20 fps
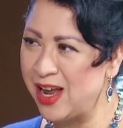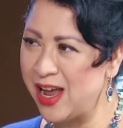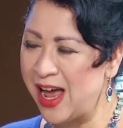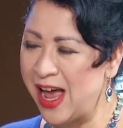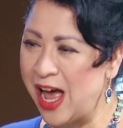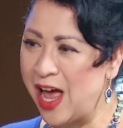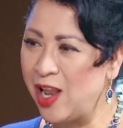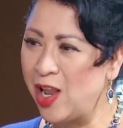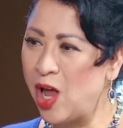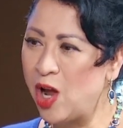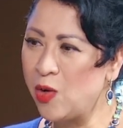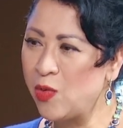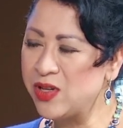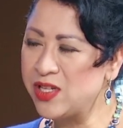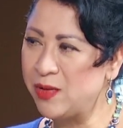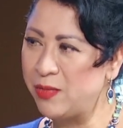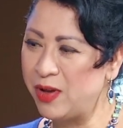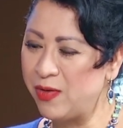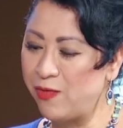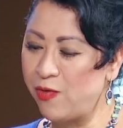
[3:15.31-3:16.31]
How long was
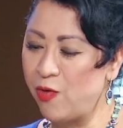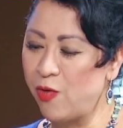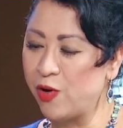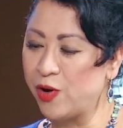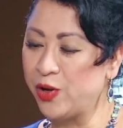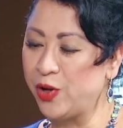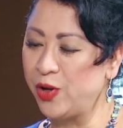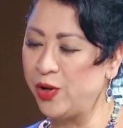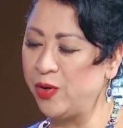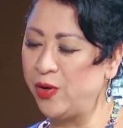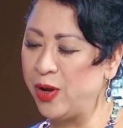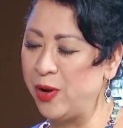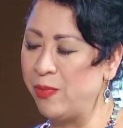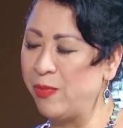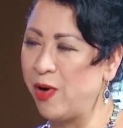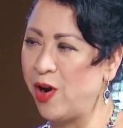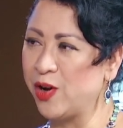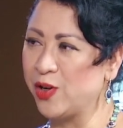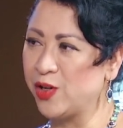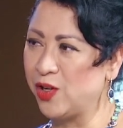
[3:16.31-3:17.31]
it before you
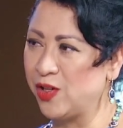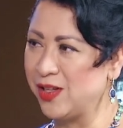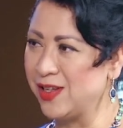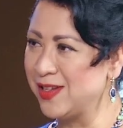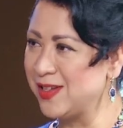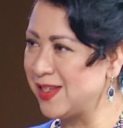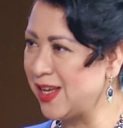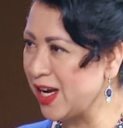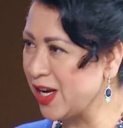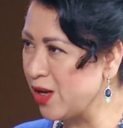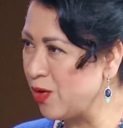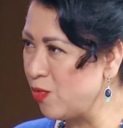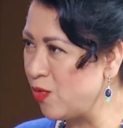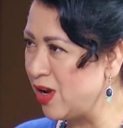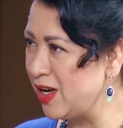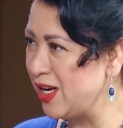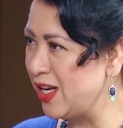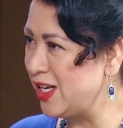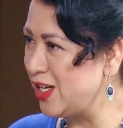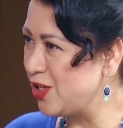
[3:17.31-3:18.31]
embarked on the second
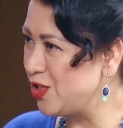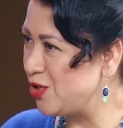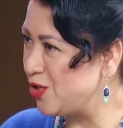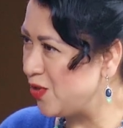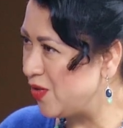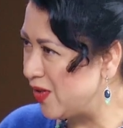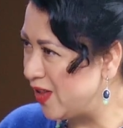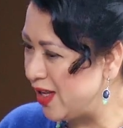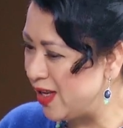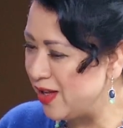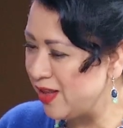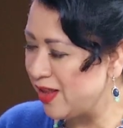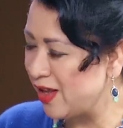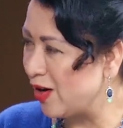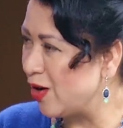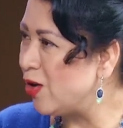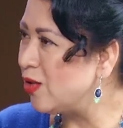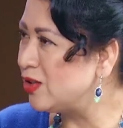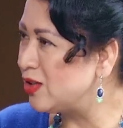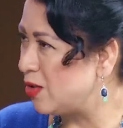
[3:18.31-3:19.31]
one? And did you think that
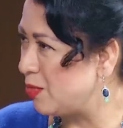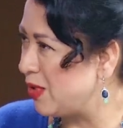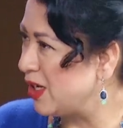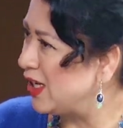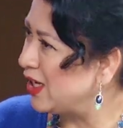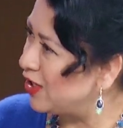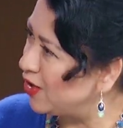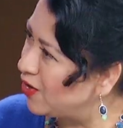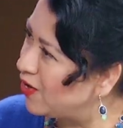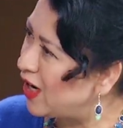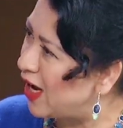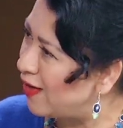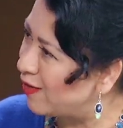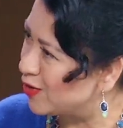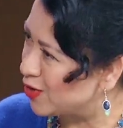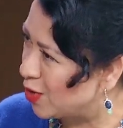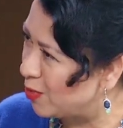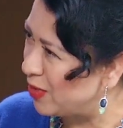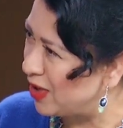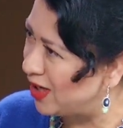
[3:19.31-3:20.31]
ultimately you'd have
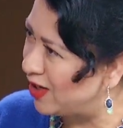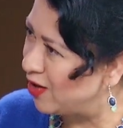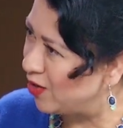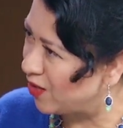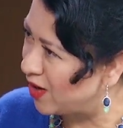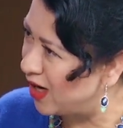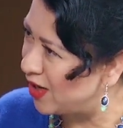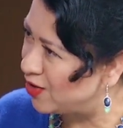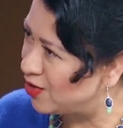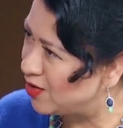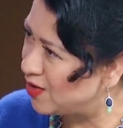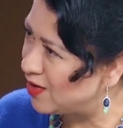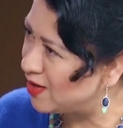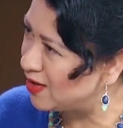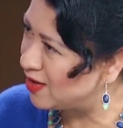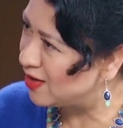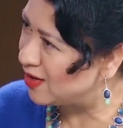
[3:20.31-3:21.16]
so many locations?